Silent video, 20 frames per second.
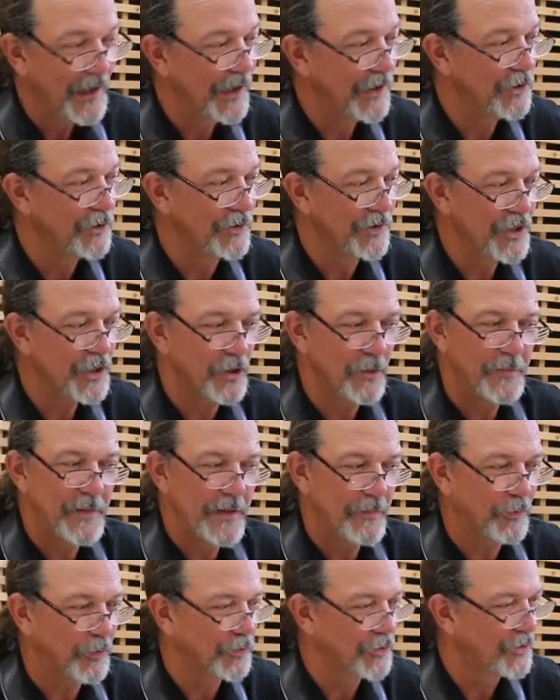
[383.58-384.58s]
And you'll hear
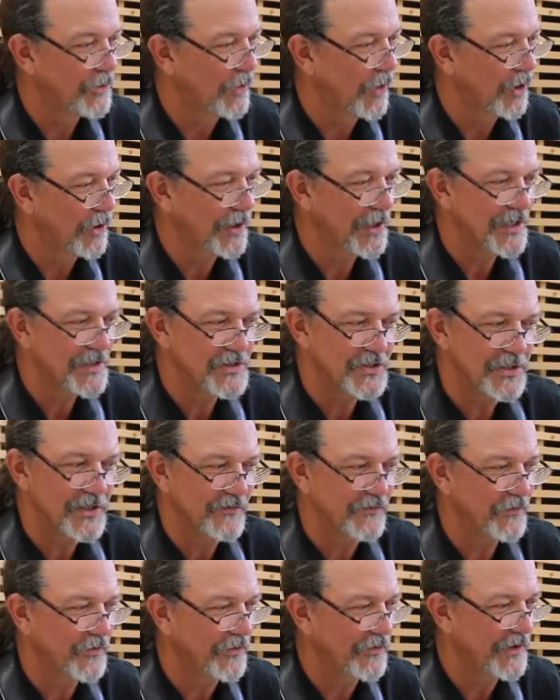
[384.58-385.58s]
people do all kinds of
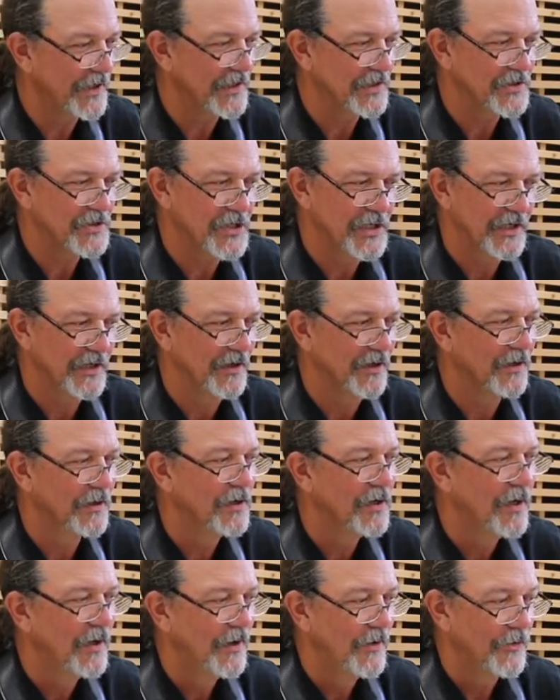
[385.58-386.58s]
different things here.
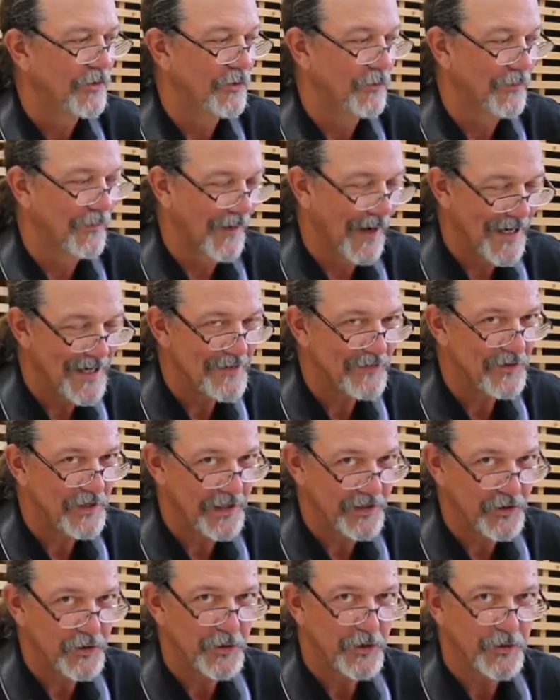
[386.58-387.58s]
The right
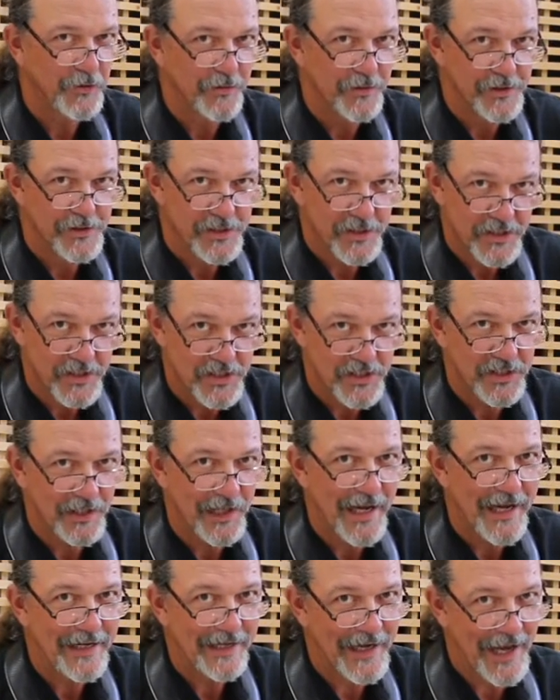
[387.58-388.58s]
thing to do is a
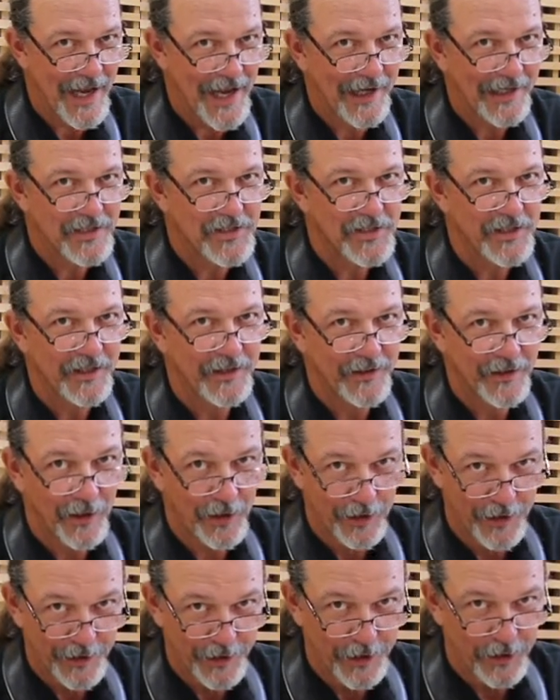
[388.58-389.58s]
slight accent,
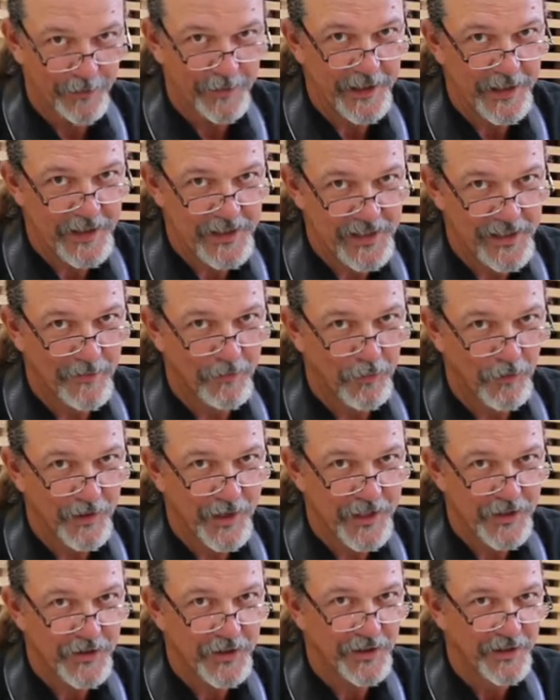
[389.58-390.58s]
a little bit of
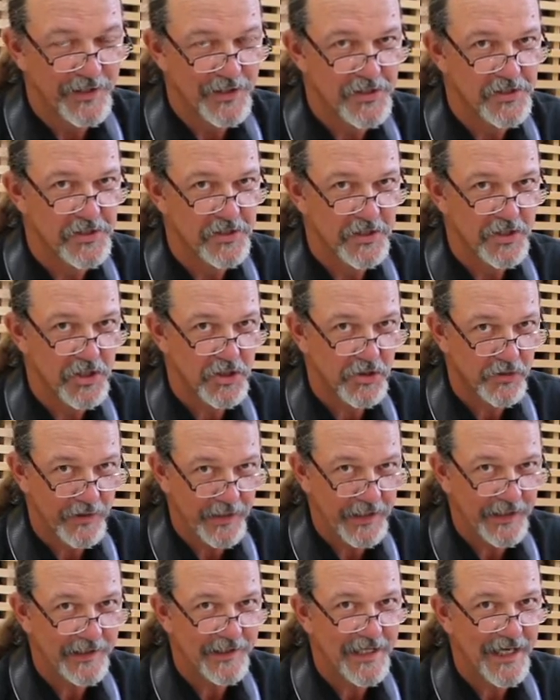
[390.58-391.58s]
separation. This is a
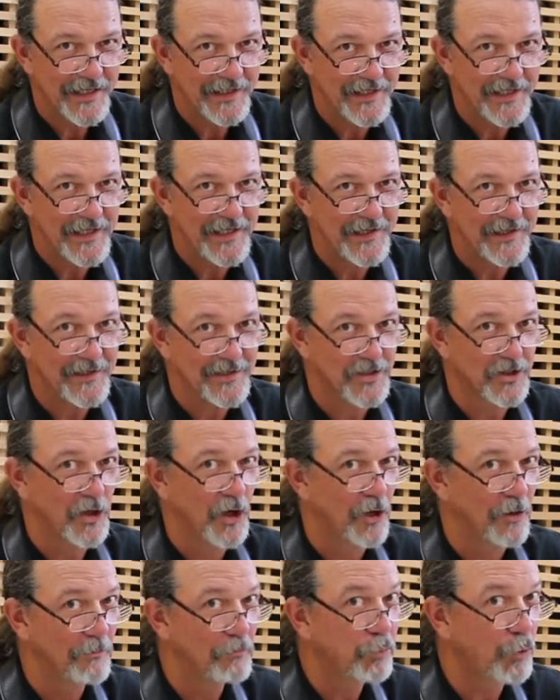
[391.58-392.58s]
string technique. It's
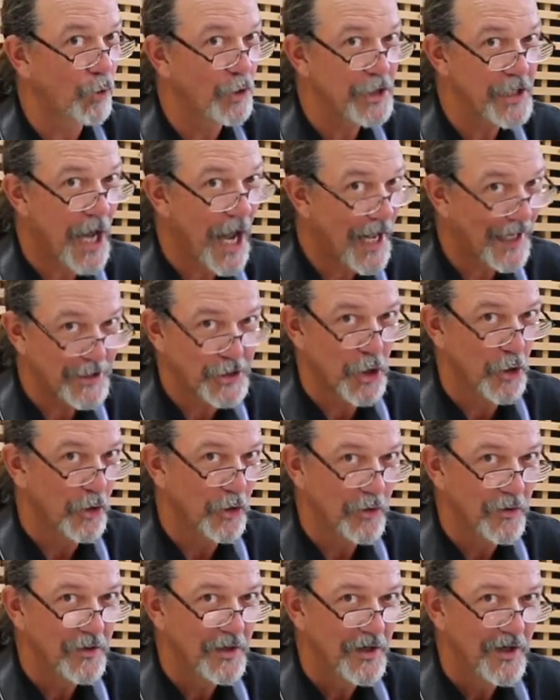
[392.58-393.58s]
called
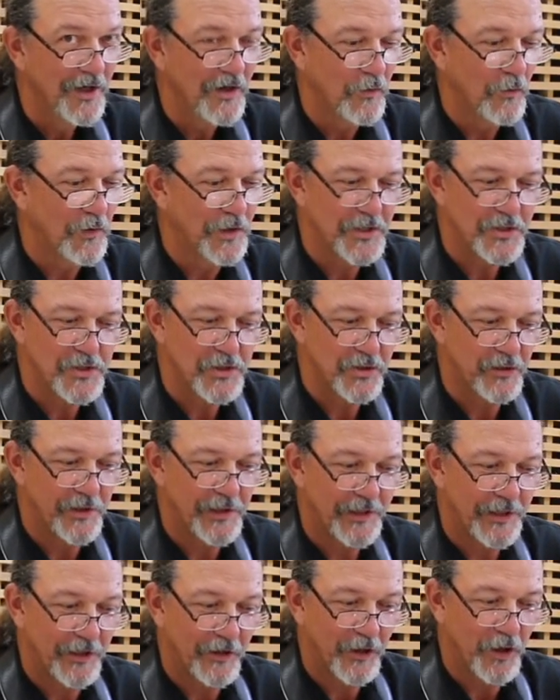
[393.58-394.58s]
portato. What it's
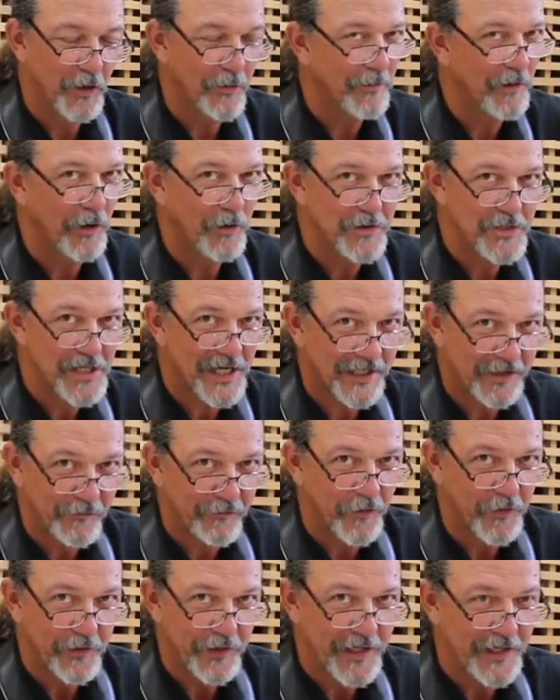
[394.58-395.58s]
doing in an oboe
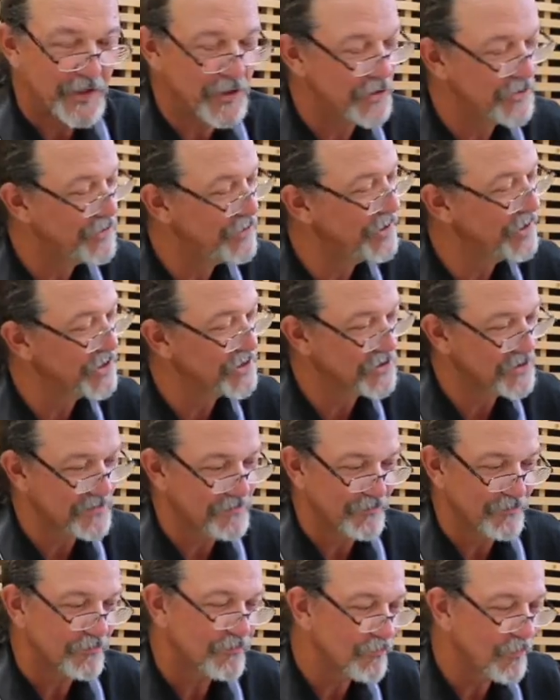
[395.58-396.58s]
saxophone etude is,
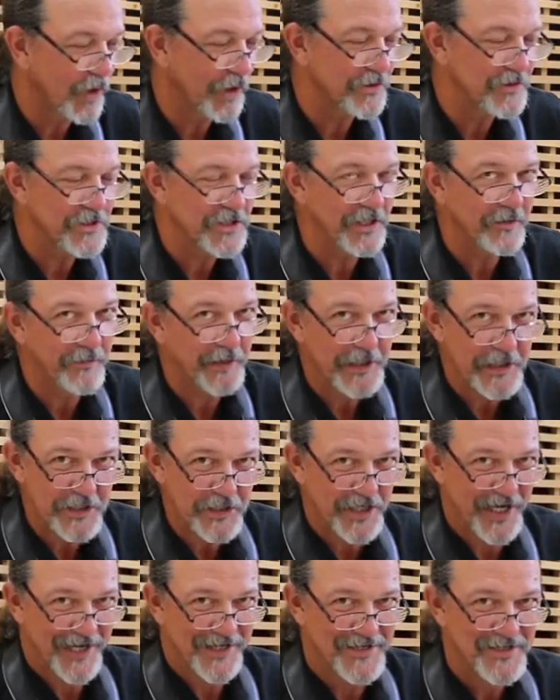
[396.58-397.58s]
well, it's anybody's
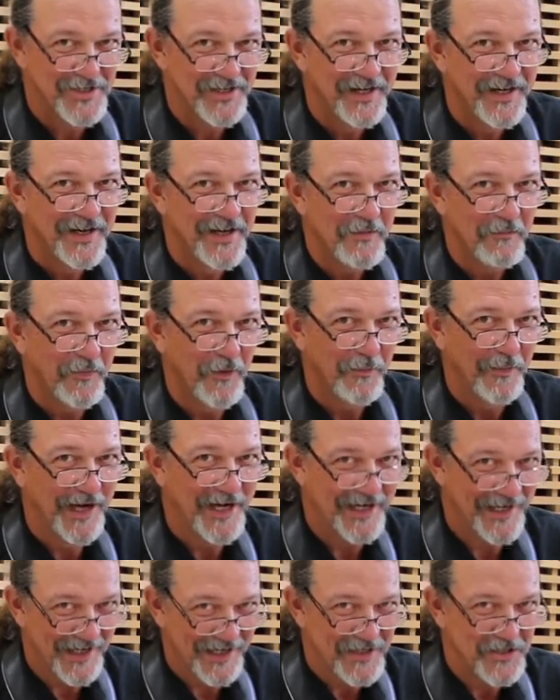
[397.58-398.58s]
guess. But
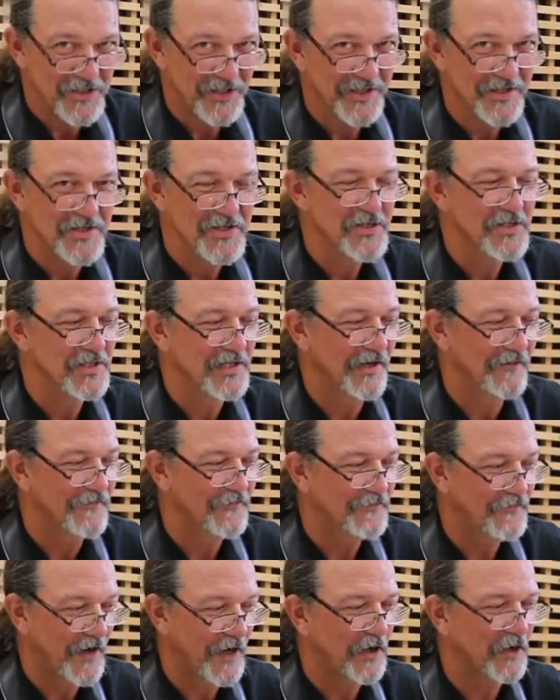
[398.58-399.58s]
my guess is that
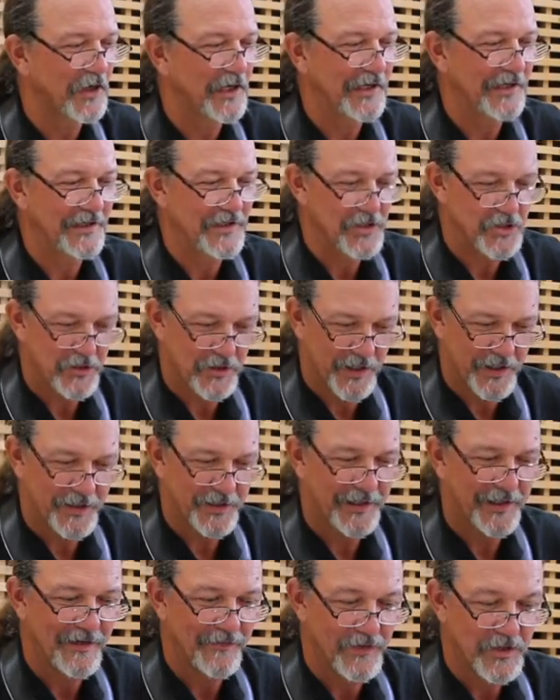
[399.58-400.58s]
Ferling is trying
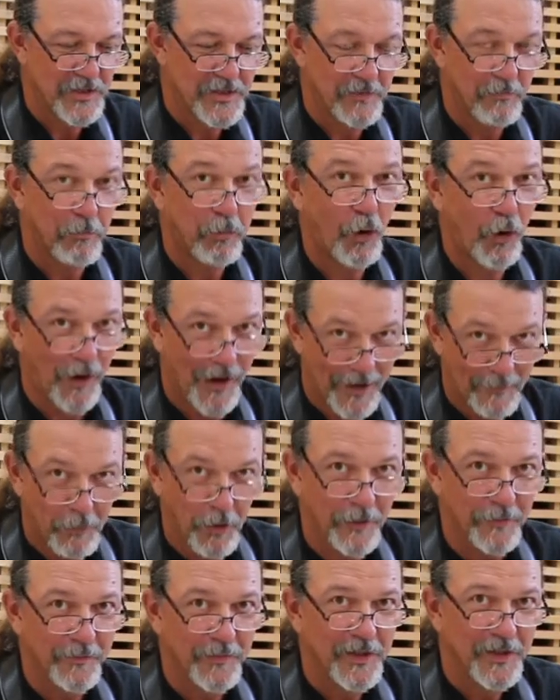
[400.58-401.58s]
to give us a
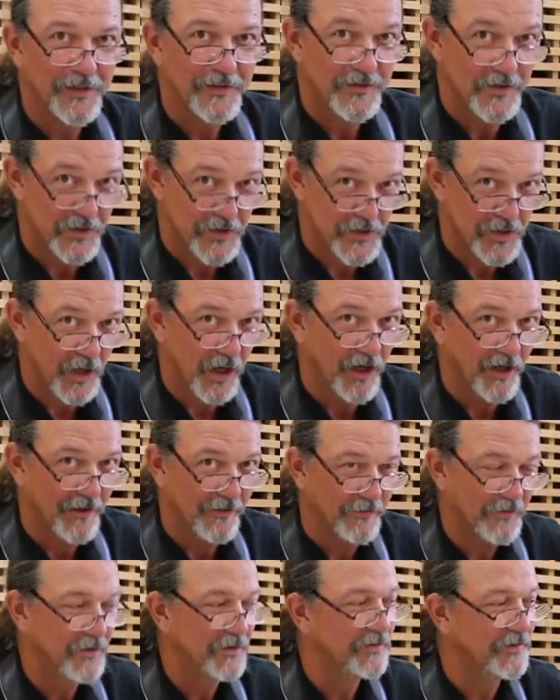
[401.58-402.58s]
problem to solve.
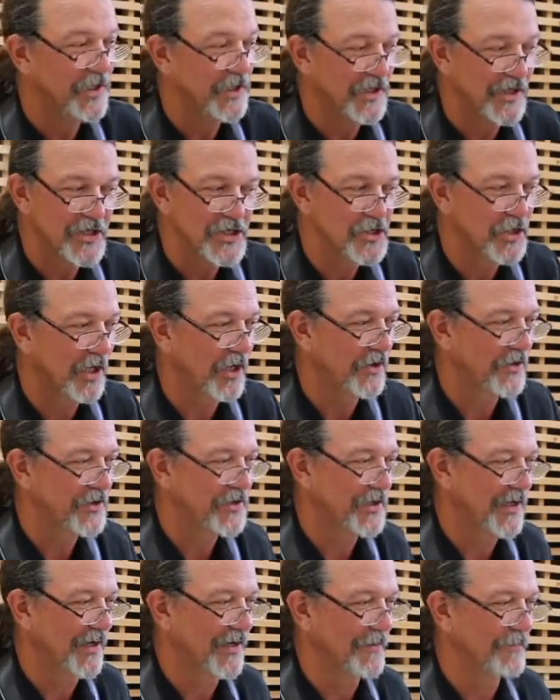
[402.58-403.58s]
He does it all the
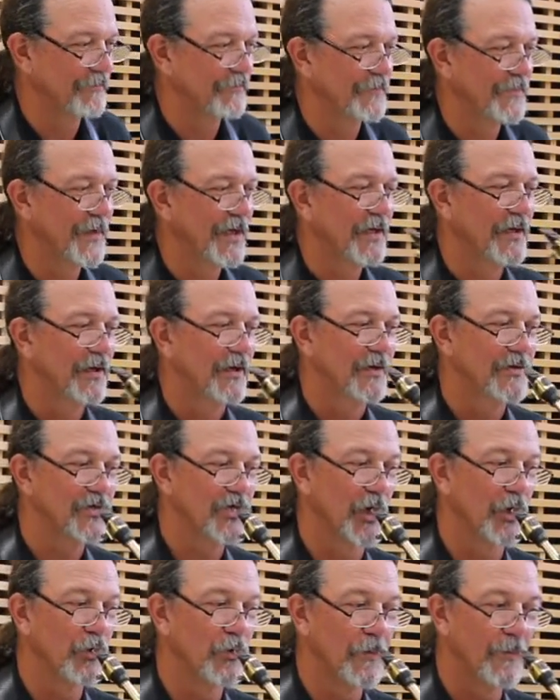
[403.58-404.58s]
time.
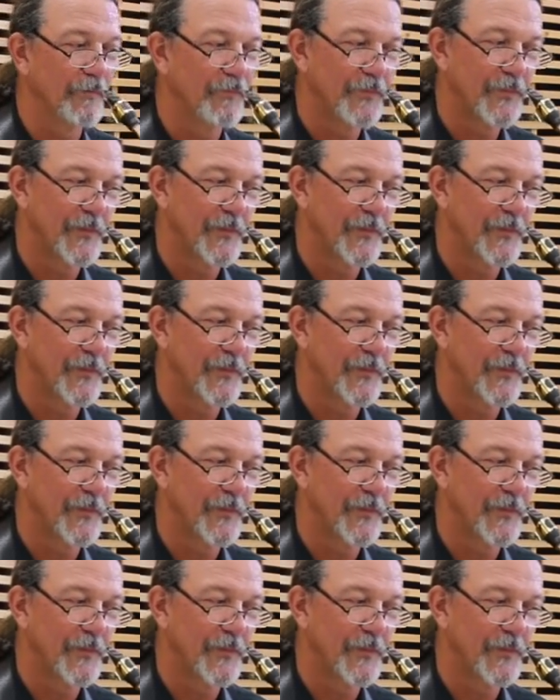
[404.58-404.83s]
So